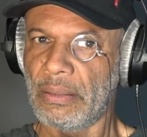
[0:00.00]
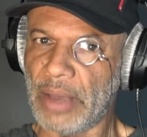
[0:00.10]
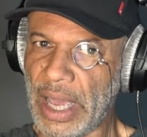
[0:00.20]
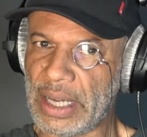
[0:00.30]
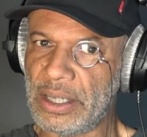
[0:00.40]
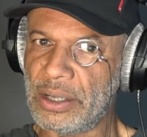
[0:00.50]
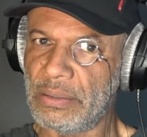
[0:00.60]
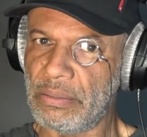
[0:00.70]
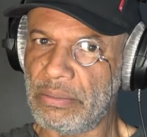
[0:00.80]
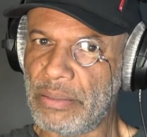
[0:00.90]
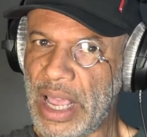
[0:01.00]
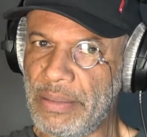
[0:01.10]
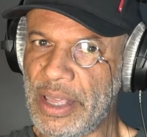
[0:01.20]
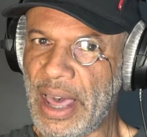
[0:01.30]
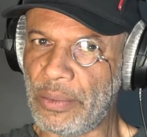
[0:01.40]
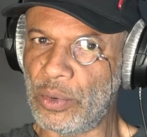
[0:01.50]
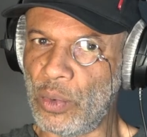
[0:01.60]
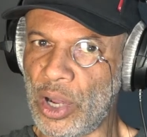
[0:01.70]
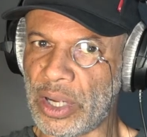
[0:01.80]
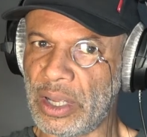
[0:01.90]
and maybe that would
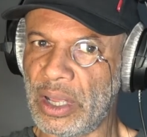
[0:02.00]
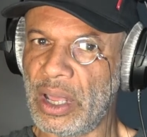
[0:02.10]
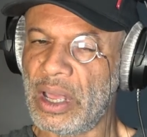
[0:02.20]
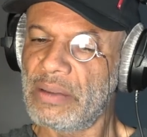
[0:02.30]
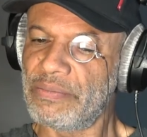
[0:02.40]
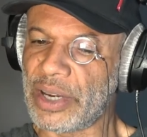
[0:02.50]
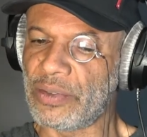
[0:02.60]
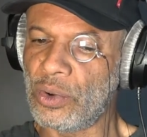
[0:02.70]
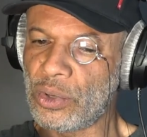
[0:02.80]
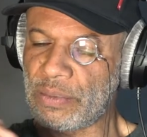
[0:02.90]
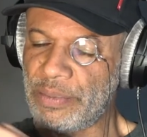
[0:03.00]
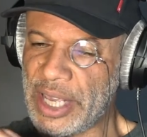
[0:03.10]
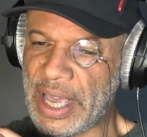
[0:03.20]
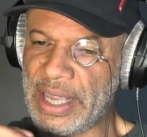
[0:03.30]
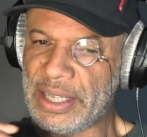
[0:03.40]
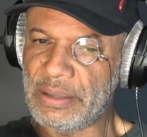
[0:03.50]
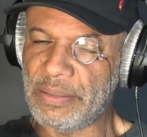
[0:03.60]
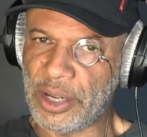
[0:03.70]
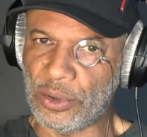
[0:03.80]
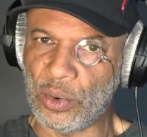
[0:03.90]
work. But of course, PAs,
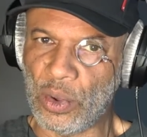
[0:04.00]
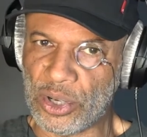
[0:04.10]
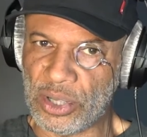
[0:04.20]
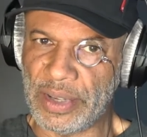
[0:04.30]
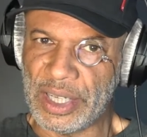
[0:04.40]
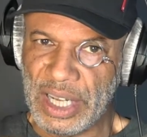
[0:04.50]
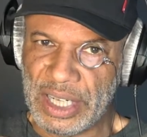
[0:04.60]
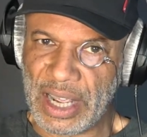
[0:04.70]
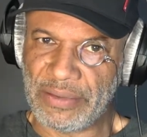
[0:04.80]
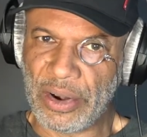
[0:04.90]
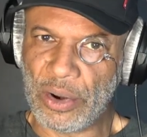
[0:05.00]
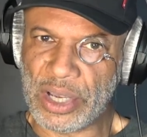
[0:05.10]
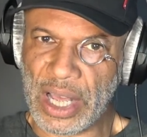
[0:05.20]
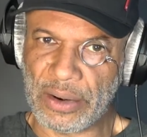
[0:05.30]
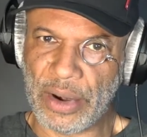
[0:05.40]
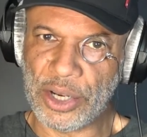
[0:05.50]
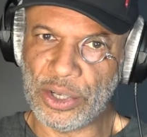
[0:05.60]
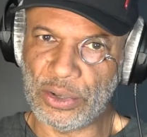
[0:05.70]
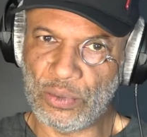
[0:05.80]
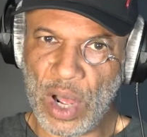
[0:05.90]
depending on the quality of it, tend to have their own coloration
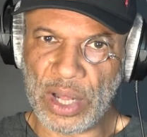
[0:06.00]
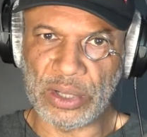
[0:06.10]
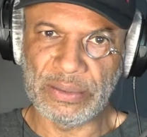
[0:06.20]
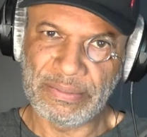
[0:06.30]
as well.